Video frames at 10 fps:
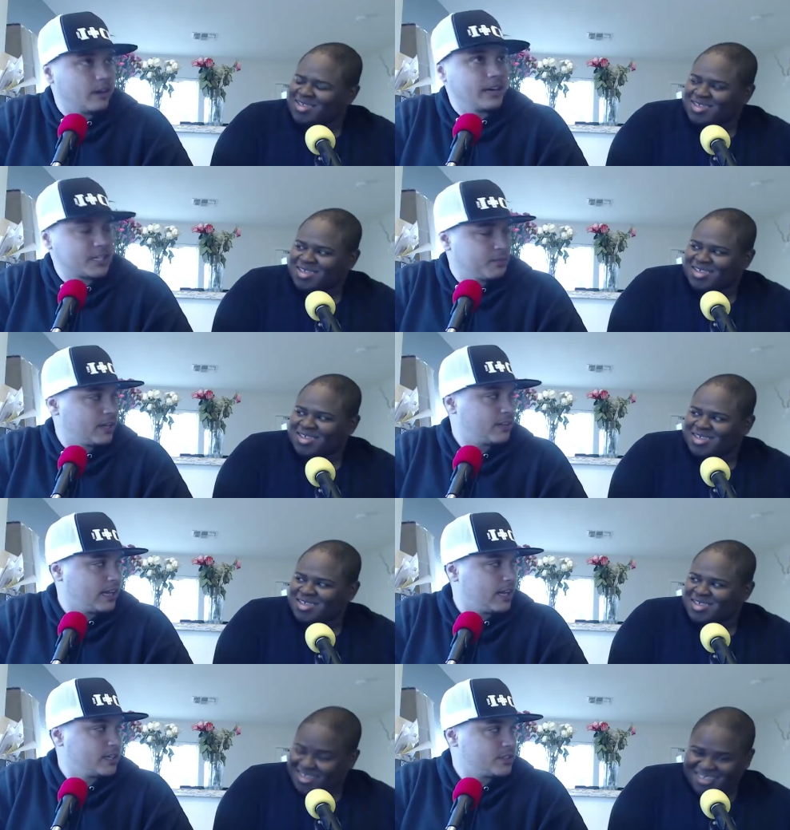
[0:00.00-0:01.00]
Speaker 1: or next month,
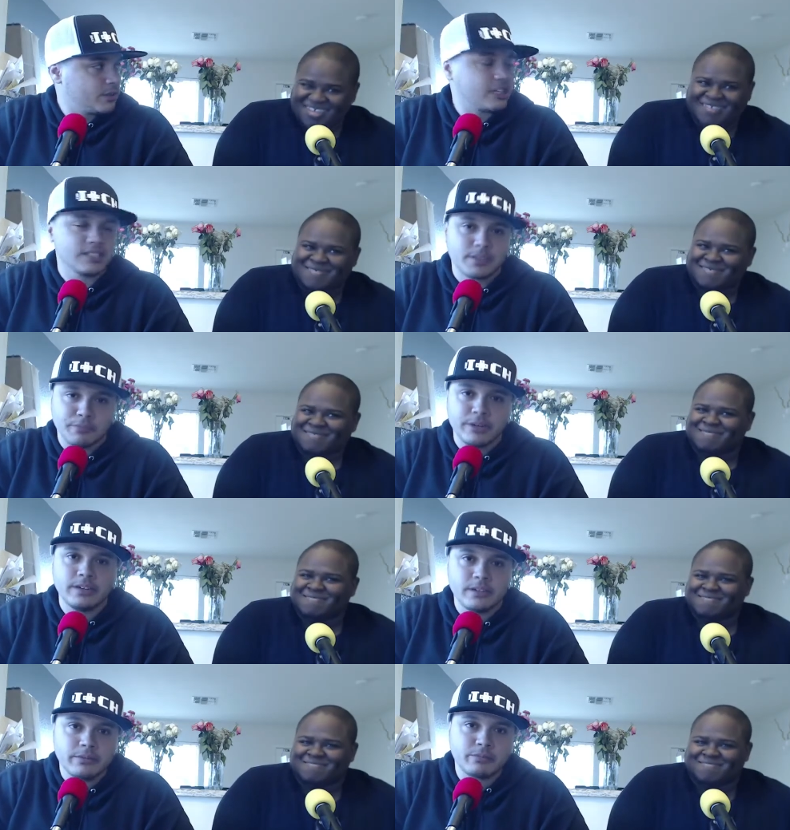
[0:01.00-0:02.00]
yeah. So we're getting some
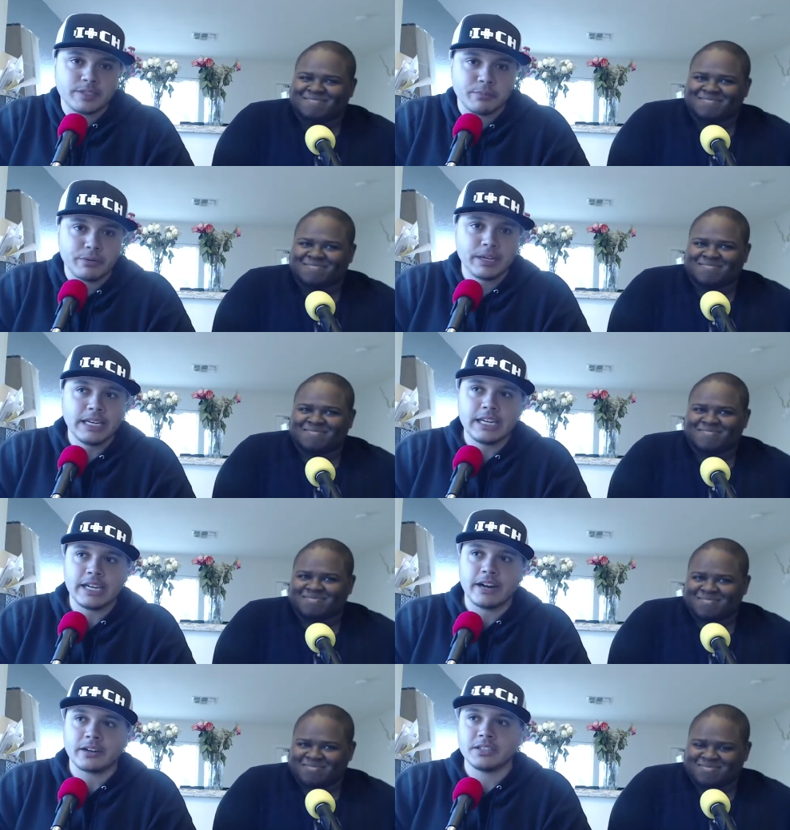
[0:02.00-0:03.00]
pretty some pretty
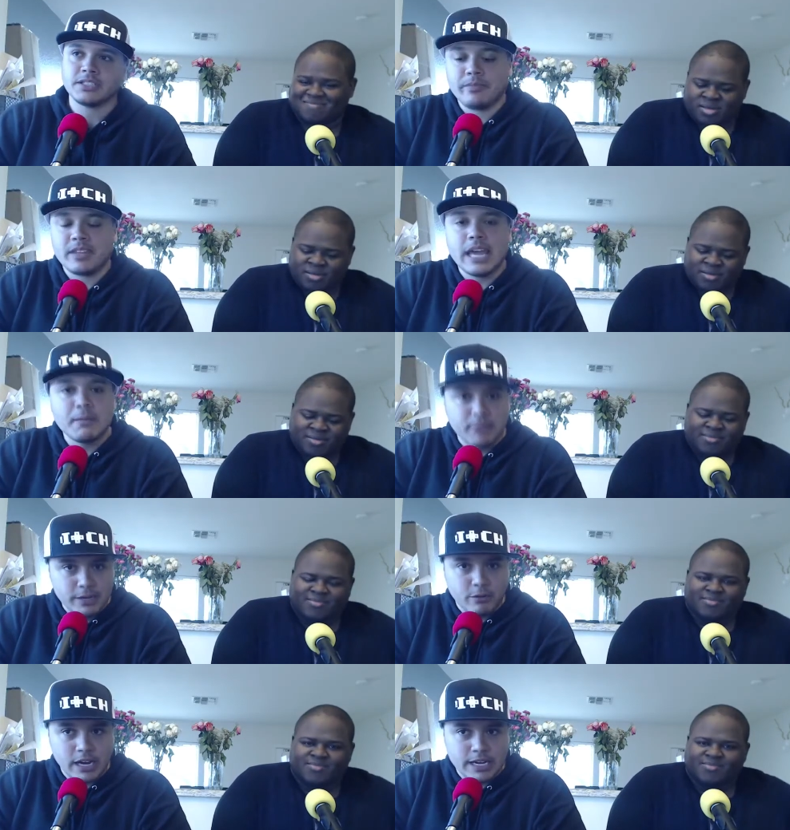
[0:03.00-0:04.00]
neat characters.
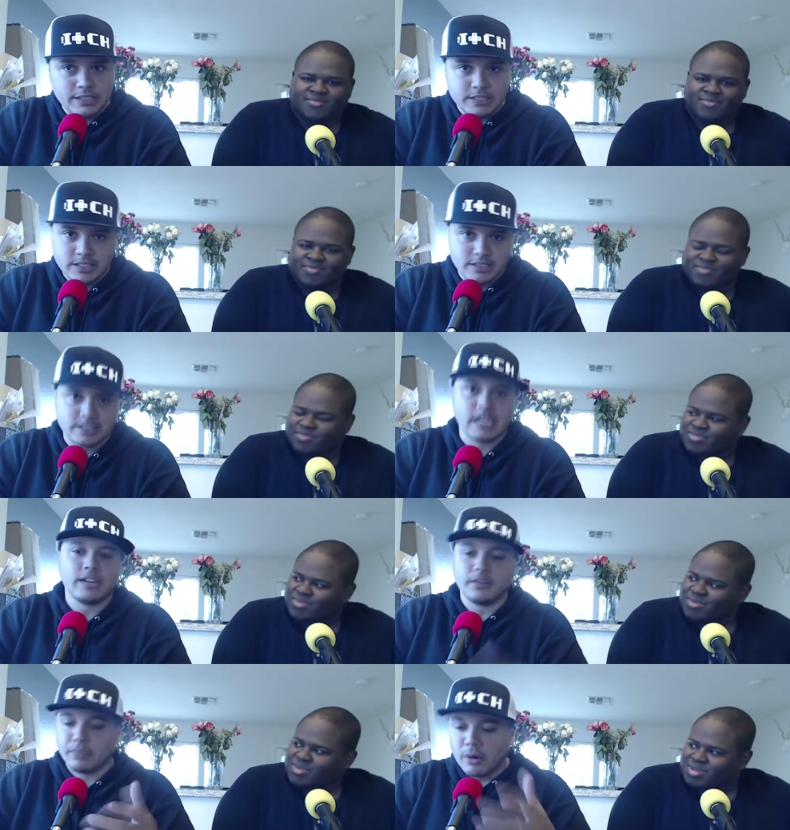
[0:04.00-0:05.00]
Gameplay wise, and this is
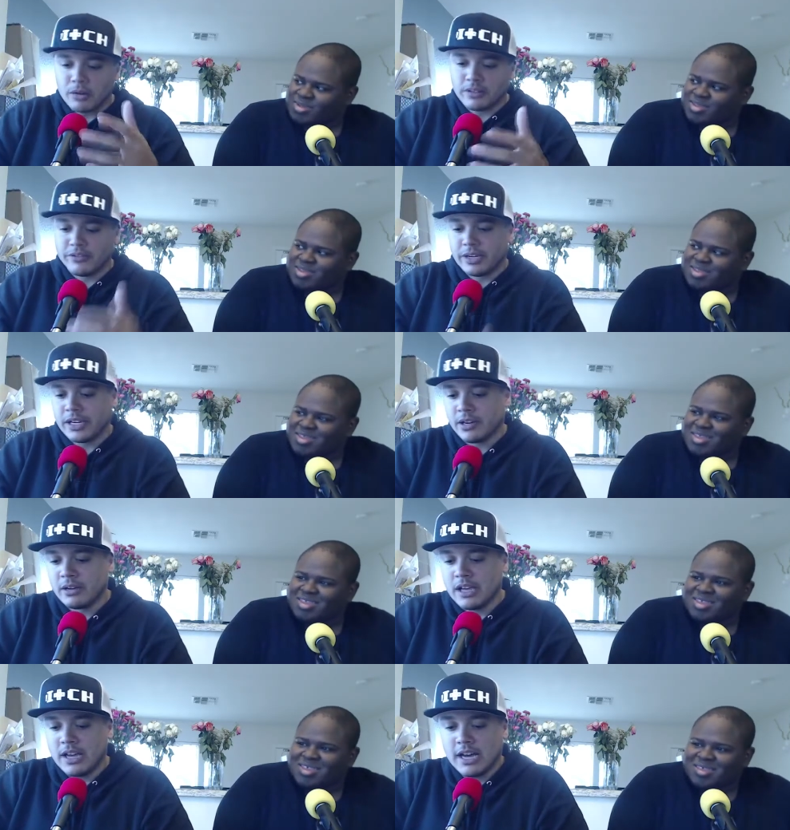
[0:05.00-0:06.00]
kind of the bulk of the
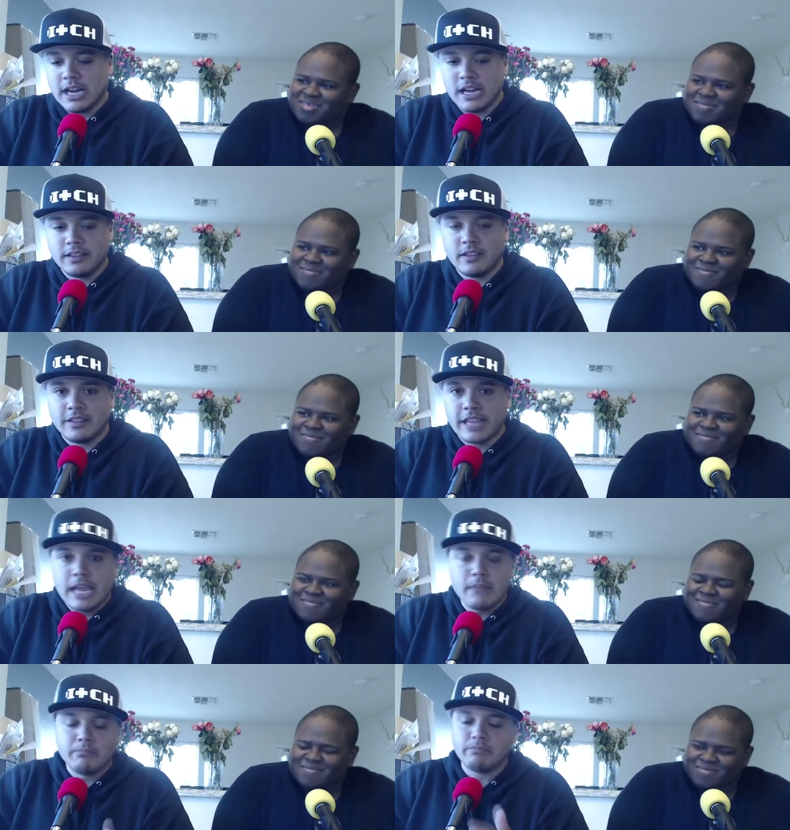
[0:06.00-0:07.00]
video. Uh, the
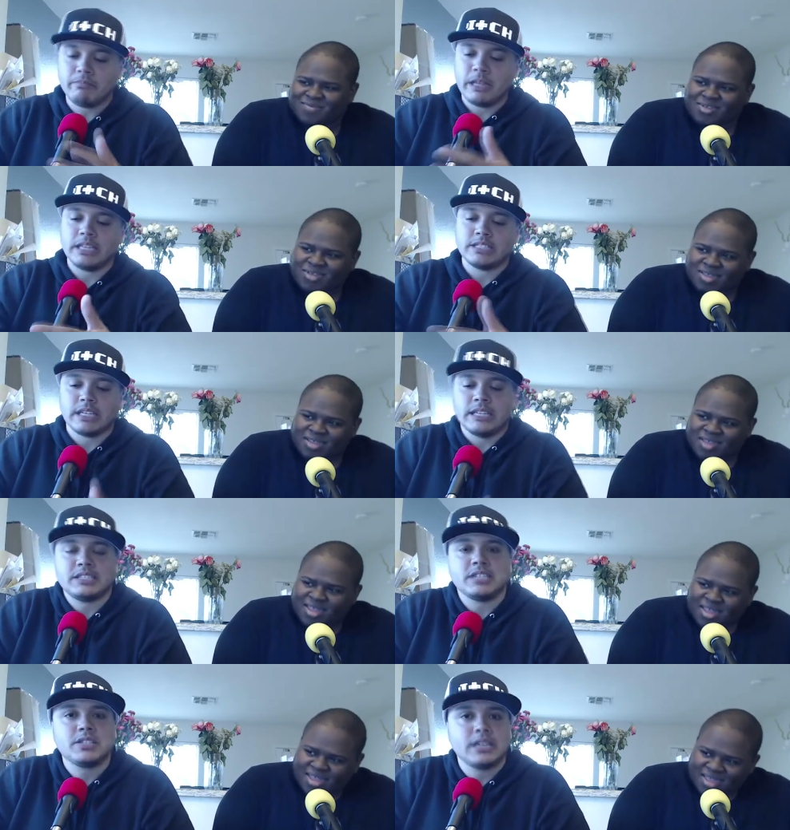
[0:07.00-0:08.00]
game is
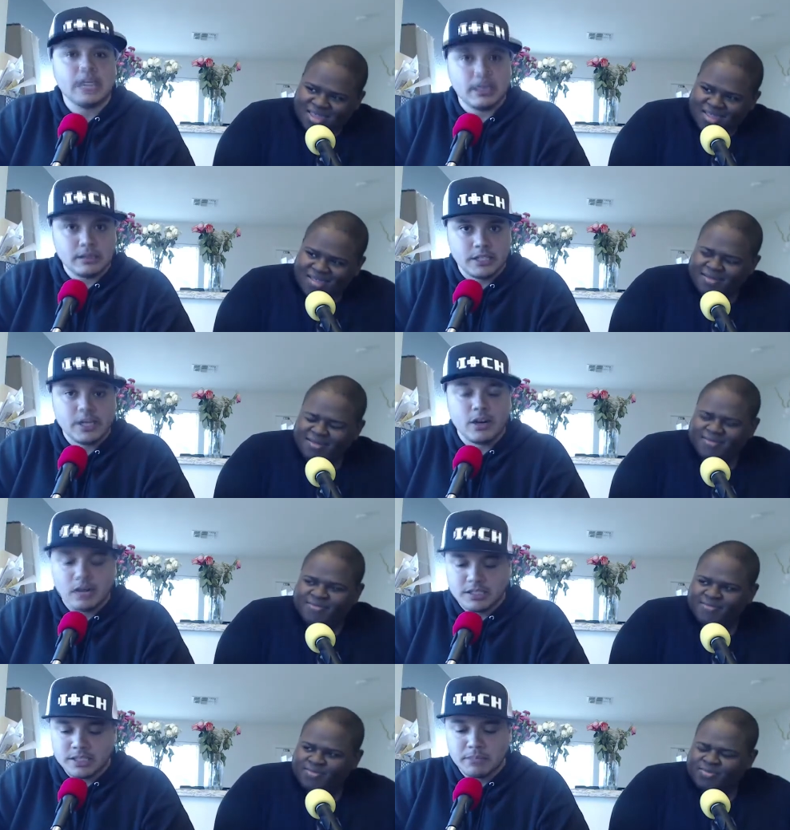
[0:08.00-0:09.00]
essentially a, you know
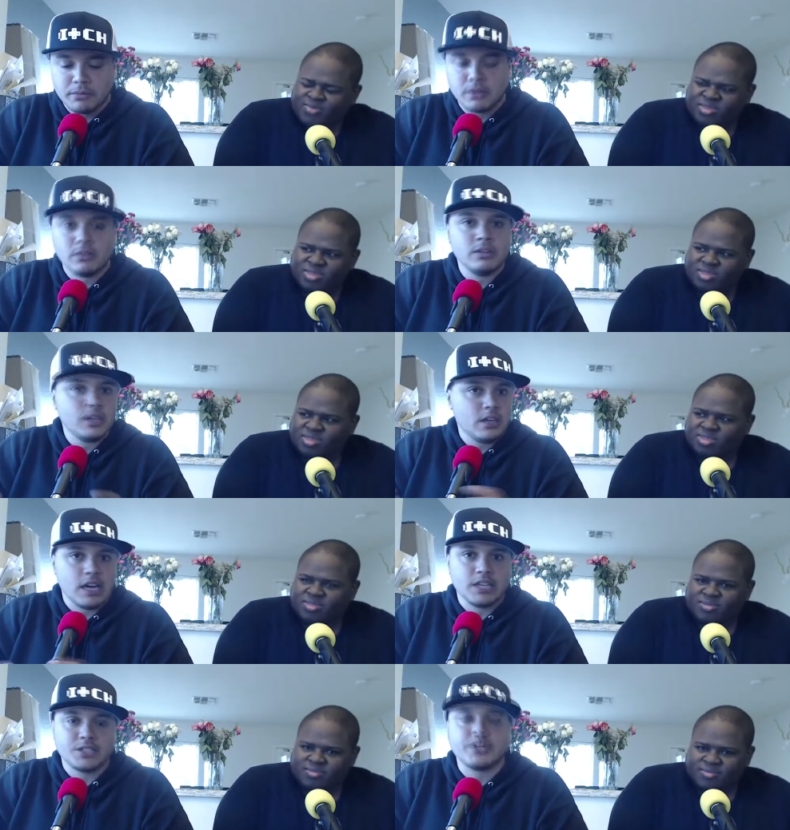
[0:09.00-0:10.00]
a simple
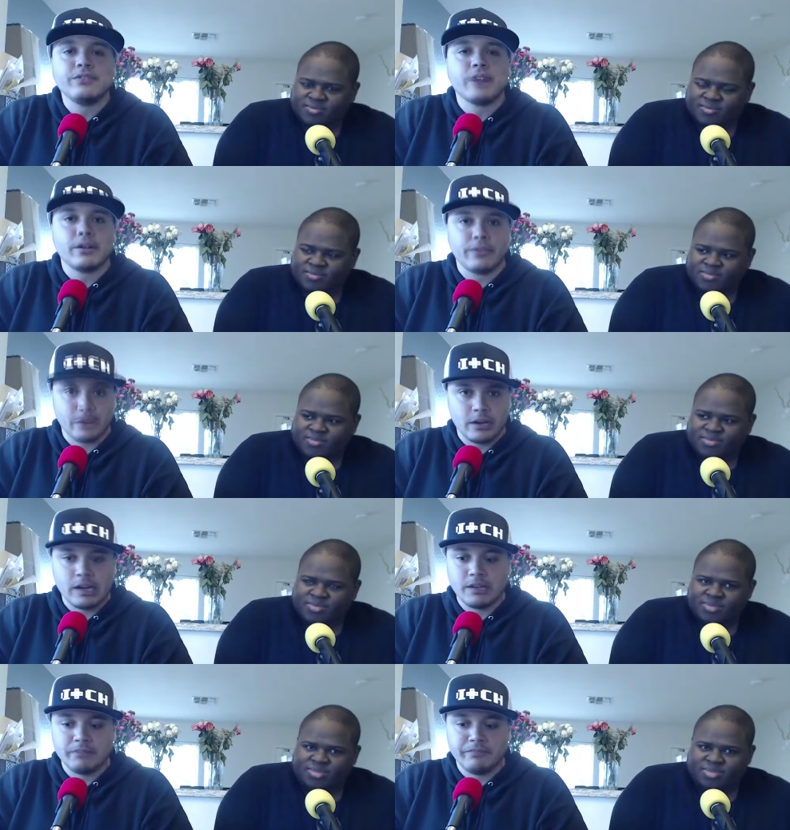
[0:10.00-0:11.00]
uh, Street Fighter
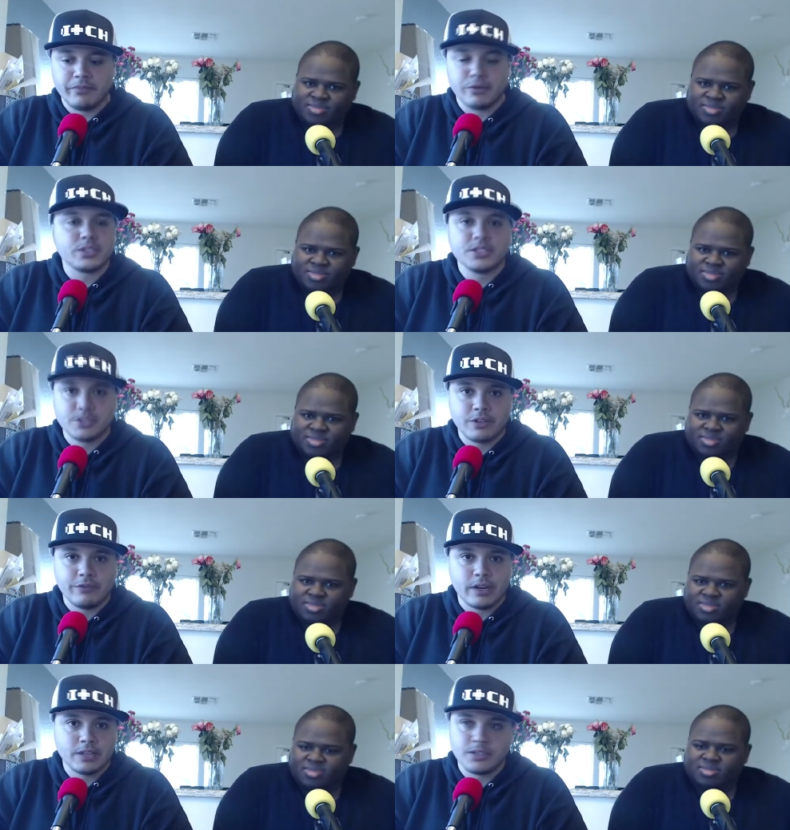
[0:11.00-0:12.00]
uh, version of Street
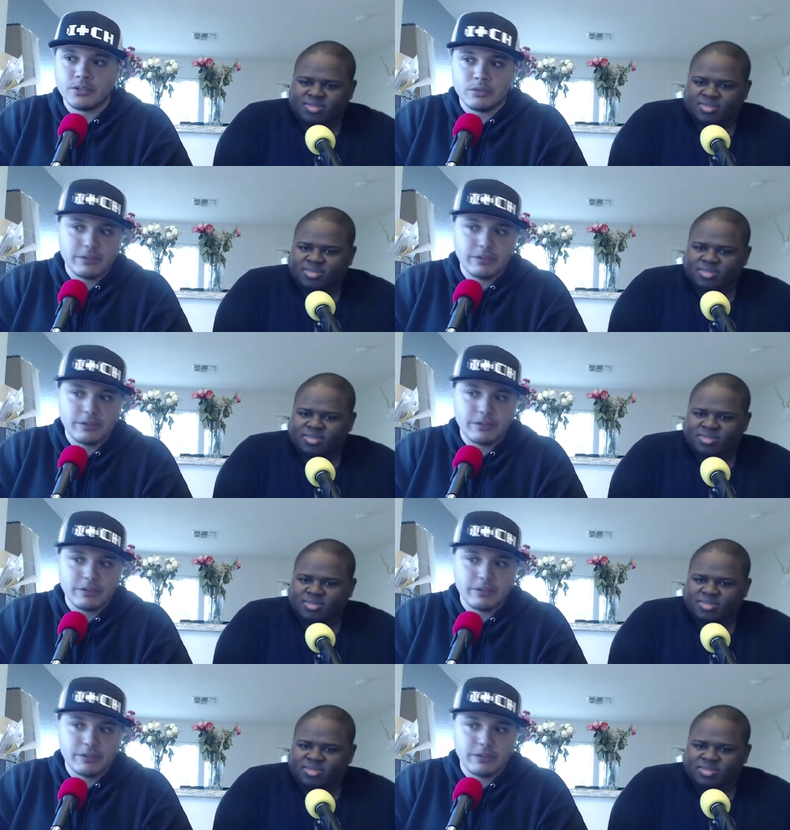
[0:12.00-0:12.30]
Fighter. So